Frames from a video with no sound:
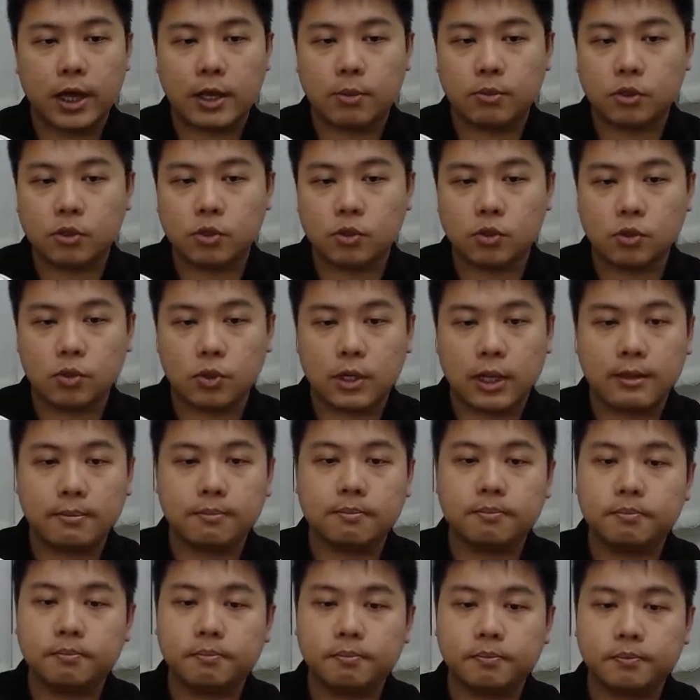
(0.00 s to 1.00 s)
able to do that.
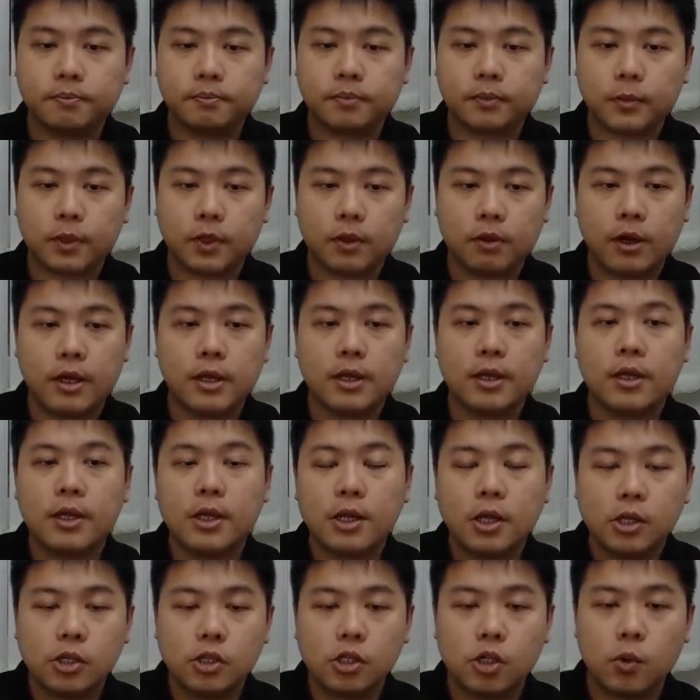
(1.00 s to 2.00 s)
Alright,
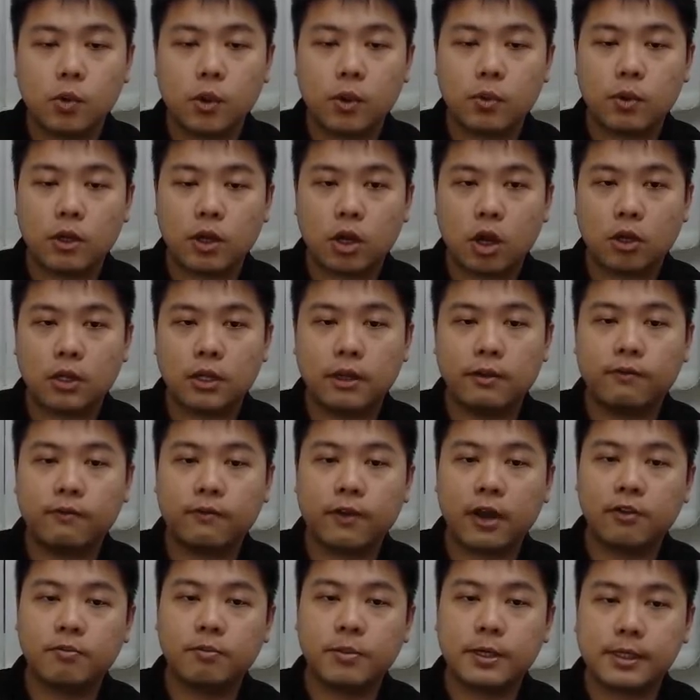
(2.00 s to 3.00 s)
so when we order
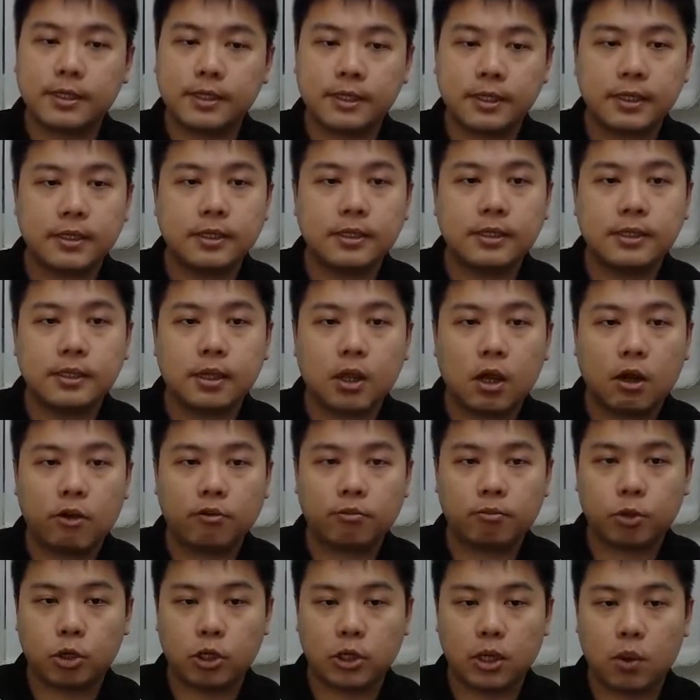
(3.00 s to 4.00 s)
5 pieces
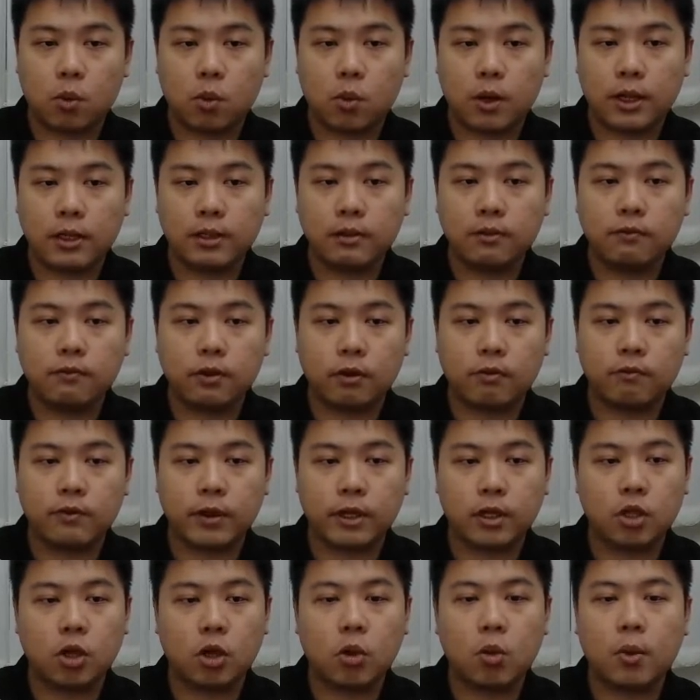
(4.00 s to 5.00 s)
of product 1 from
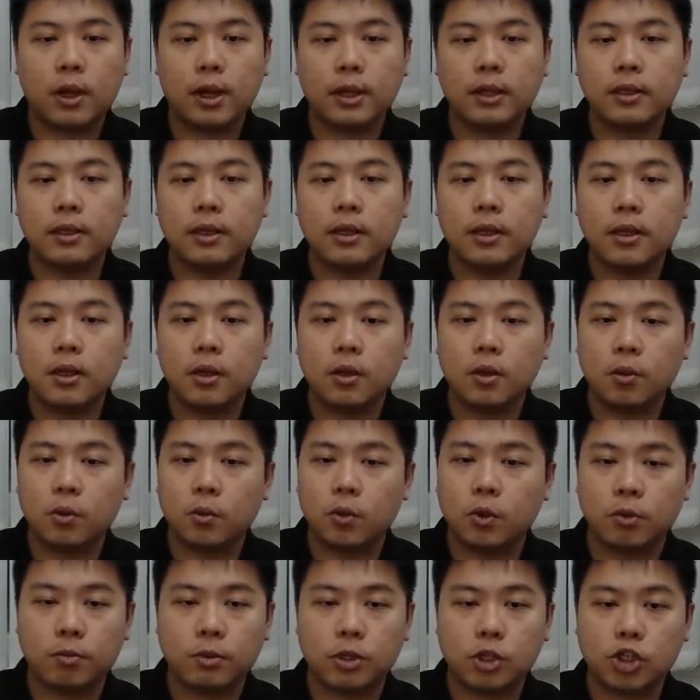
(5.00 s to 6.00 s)
vendor 1,
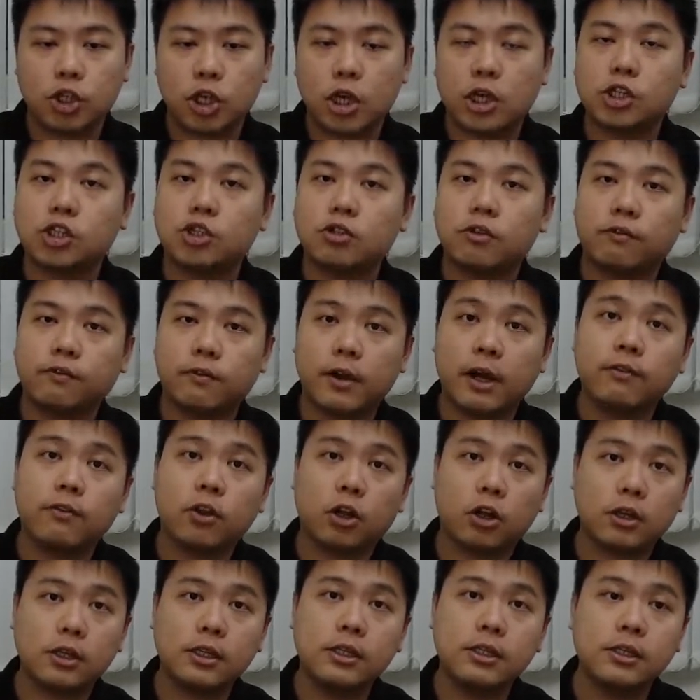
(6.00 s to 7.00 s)
we will be charged
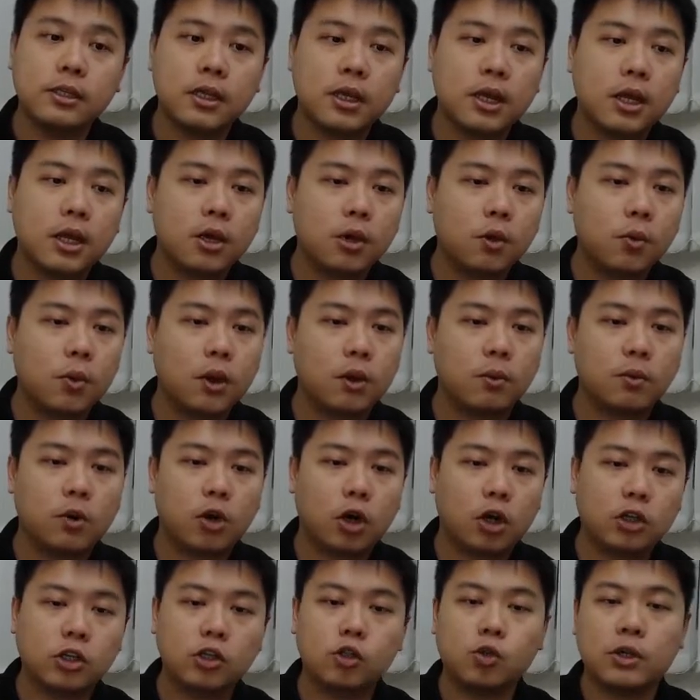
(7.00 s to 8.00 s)
$5. When we
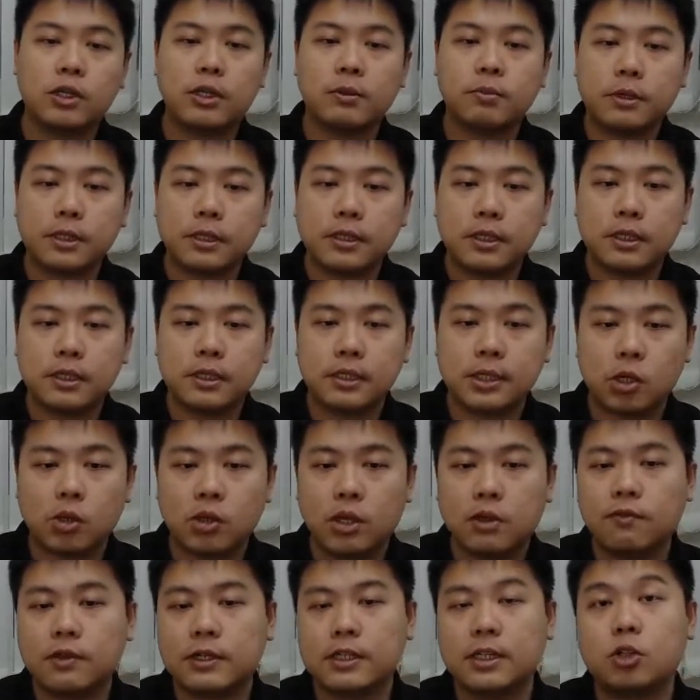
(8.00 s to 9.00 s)
order 20 pieces, they'll
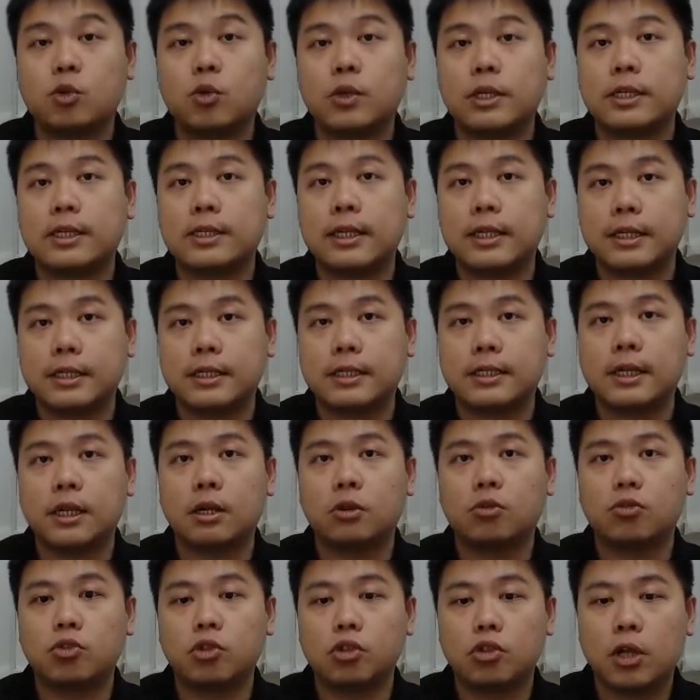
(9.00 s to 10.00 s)
give us a 20-cent
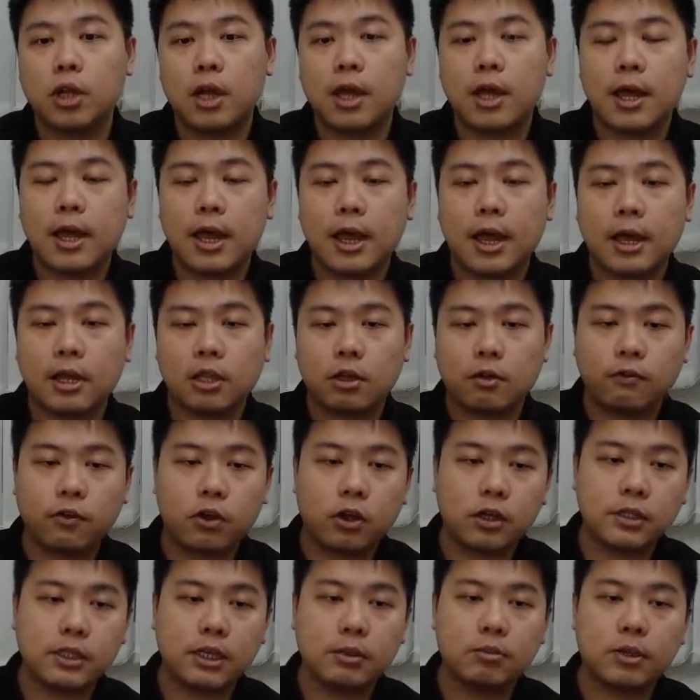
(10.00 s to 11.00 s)
discount. And of
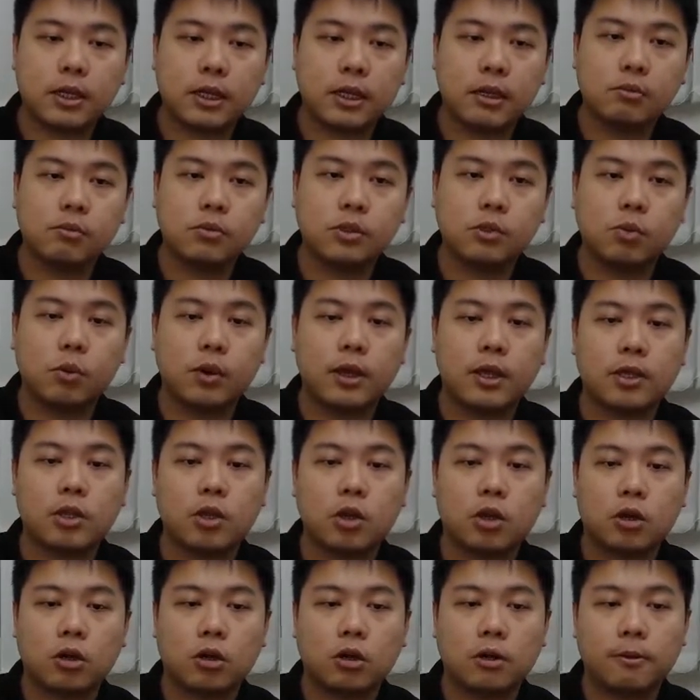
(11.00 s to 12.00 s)
course, sometimes when
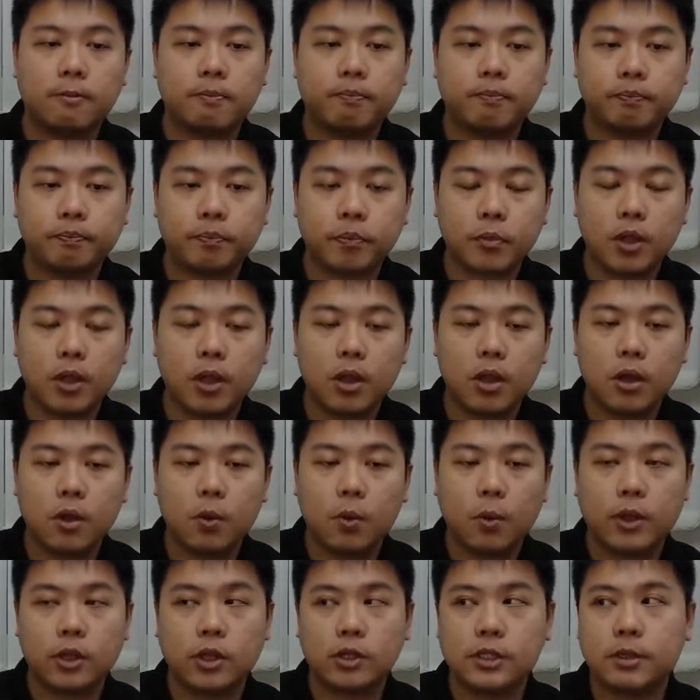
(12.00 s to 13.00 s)
your
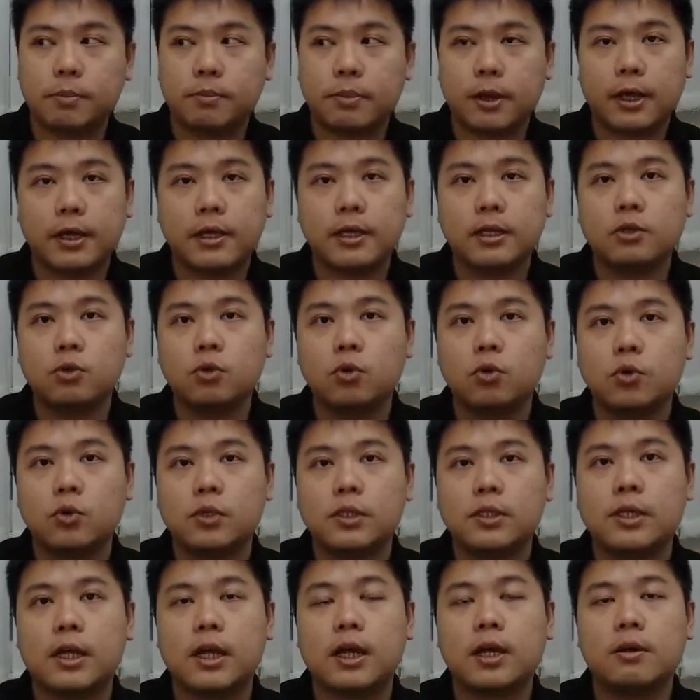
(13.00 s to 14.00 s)
supplier do
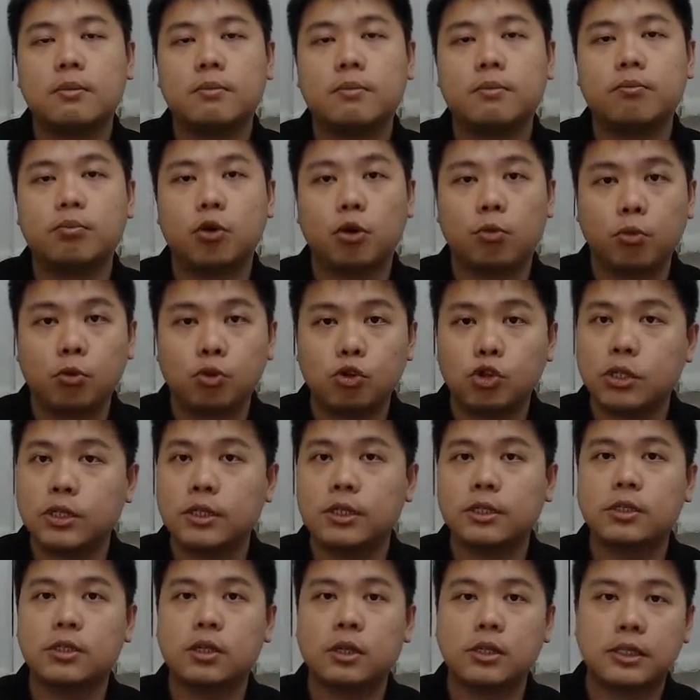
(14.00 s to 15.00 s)
some
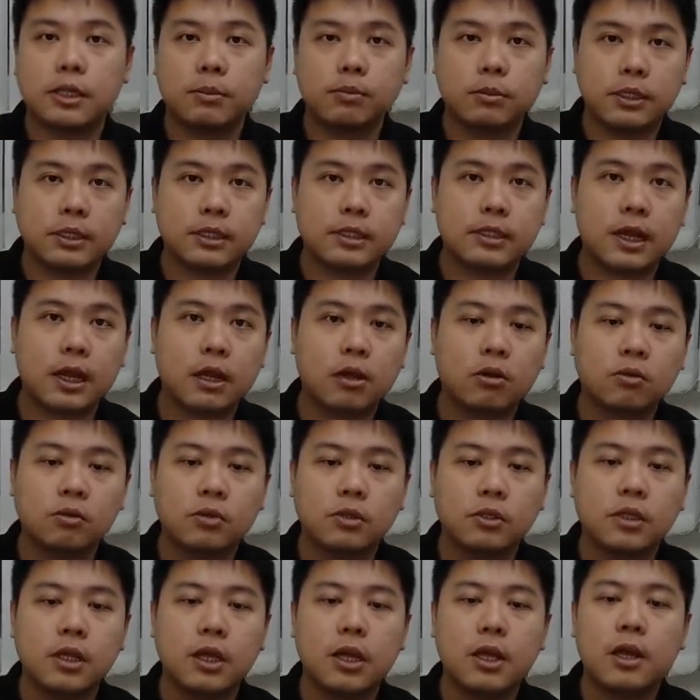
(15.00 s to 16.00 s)
promotions or some
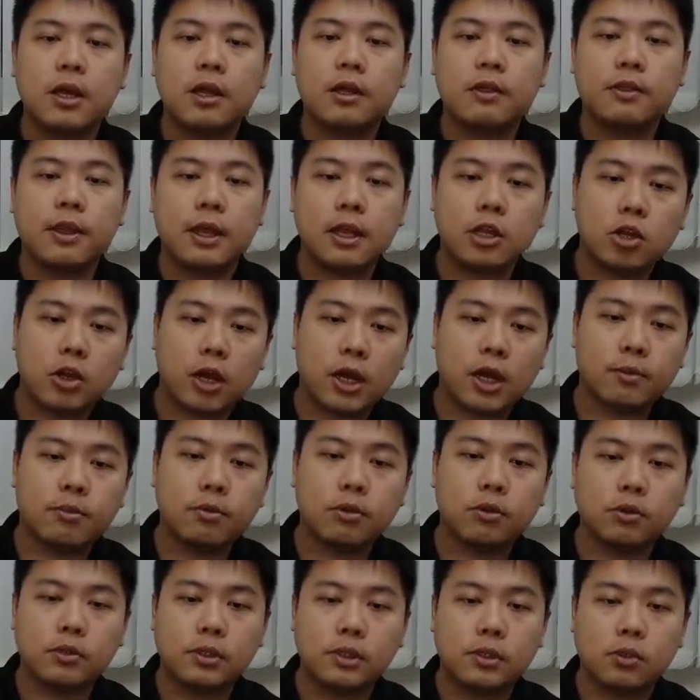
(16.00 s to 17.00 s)
discounts, then you are able
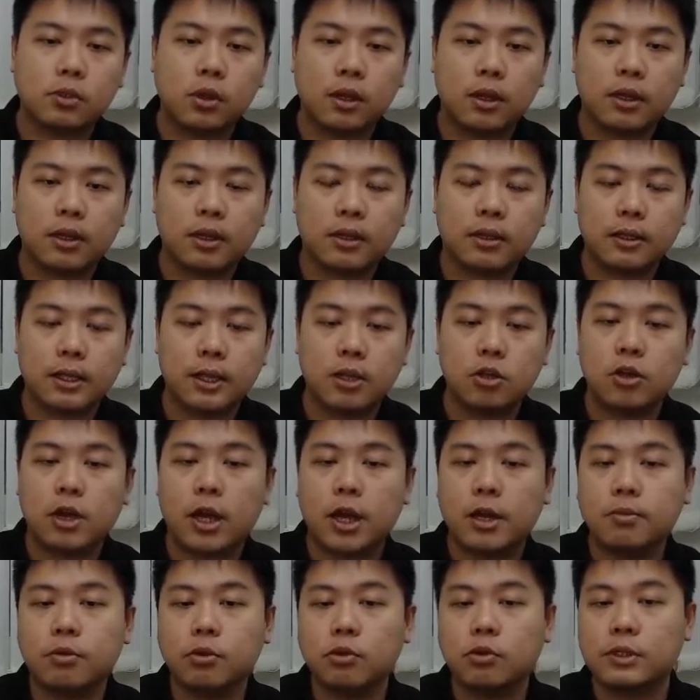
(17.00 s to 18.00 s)

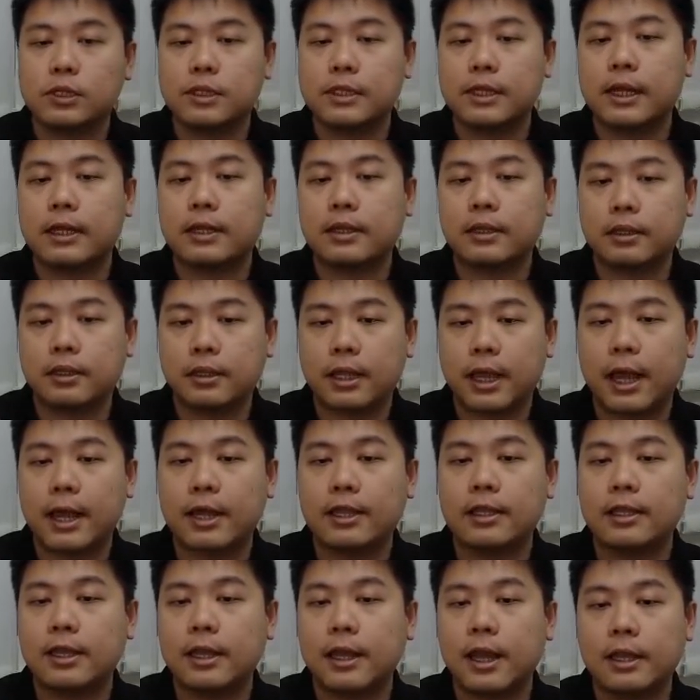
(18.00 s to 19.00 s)
to set the
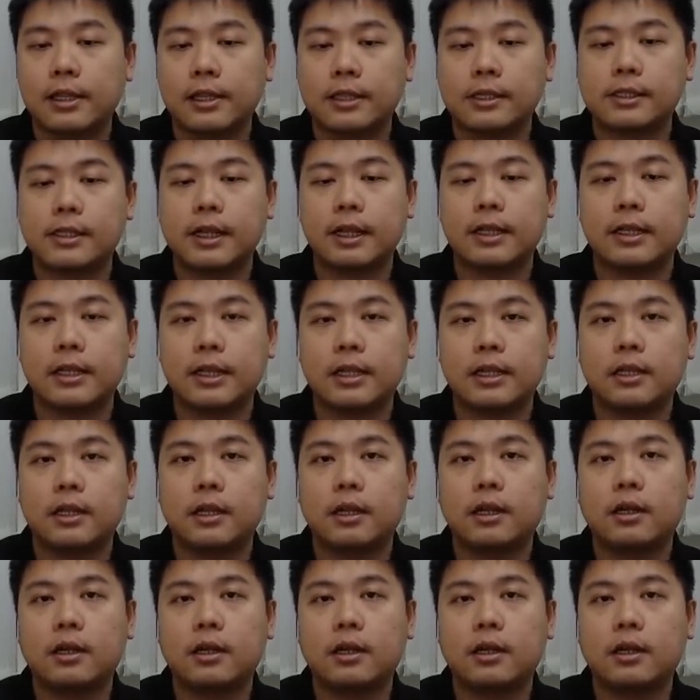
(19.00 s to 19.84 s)
end date and the start date